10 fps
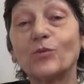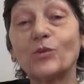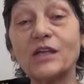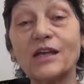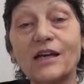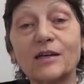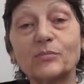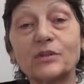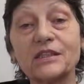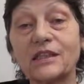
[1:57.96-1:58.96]
we are
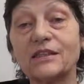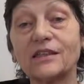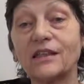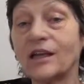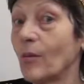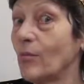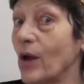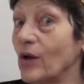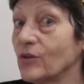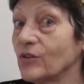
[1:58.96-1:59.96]
presenting
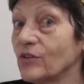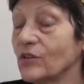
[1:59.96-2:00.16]
both